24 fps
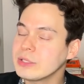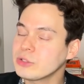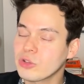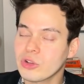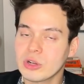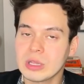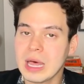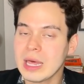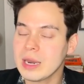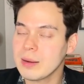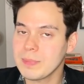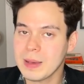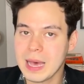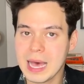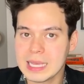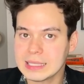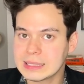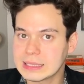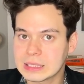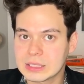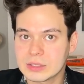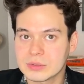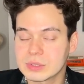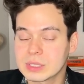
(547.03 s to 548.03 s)
So there are a lot of
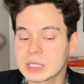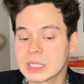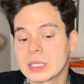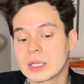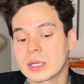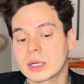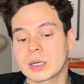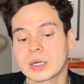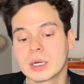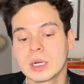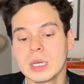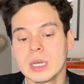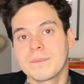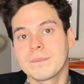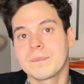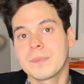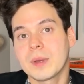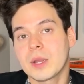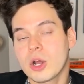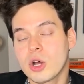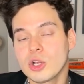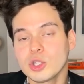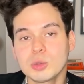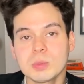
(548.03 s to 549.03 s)
positives here.
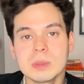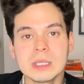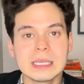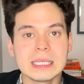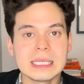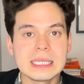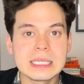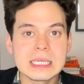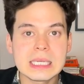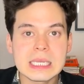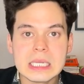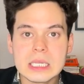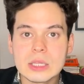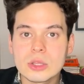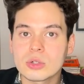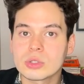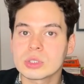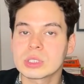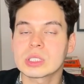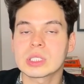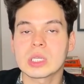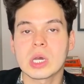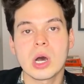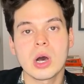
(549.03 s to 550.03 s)
But ultimately,
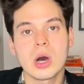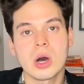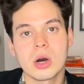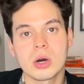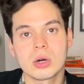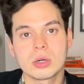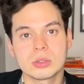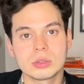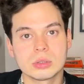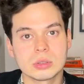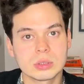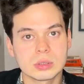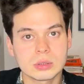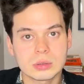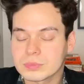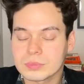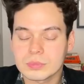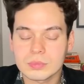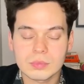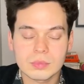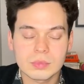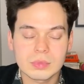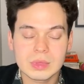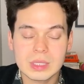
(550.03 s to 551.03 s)
neither song,
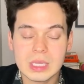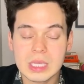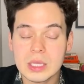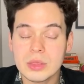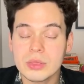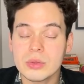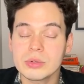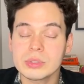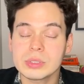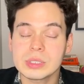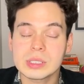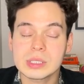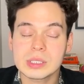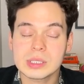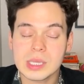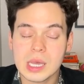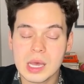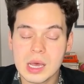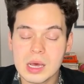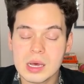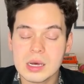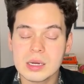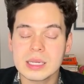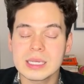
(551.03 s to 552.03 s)
neither
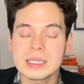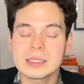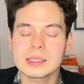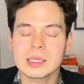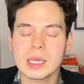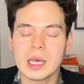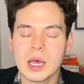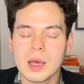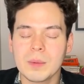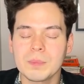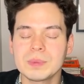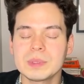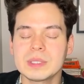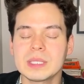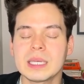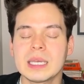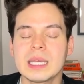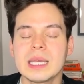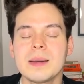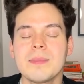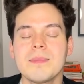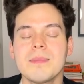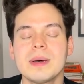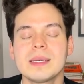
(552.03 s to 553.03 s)
song is up to
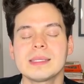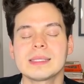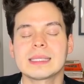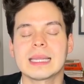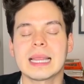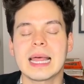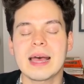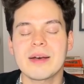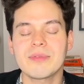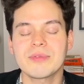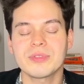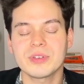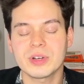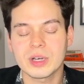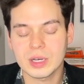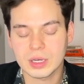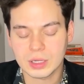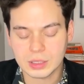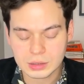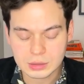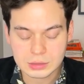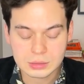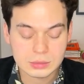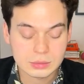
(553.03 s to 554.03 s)
Emma's
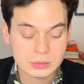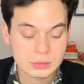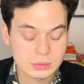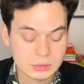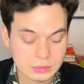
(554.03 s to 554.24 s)
level.